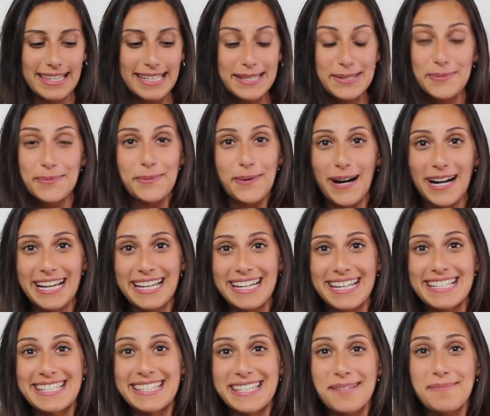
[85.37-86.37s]
this wine
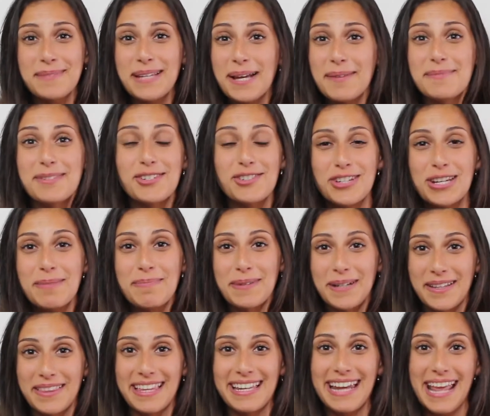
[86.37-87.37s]
is sometimes
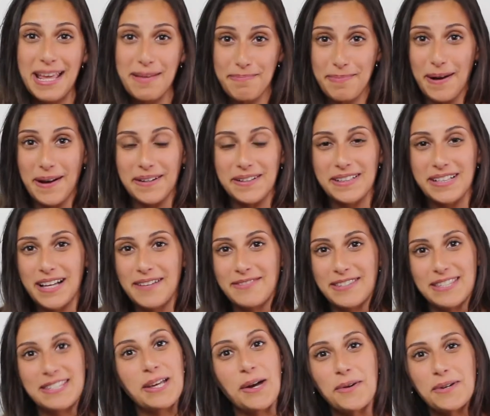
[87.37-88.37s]
cheaper than a bottle of
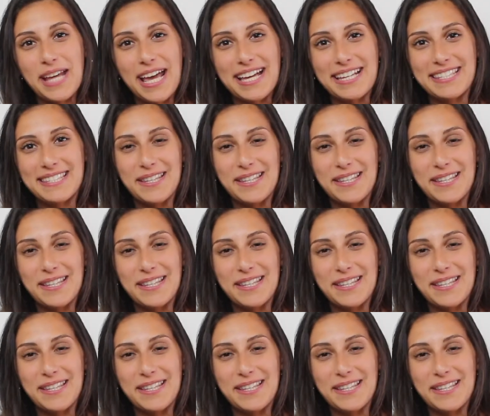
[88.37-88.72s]
soda.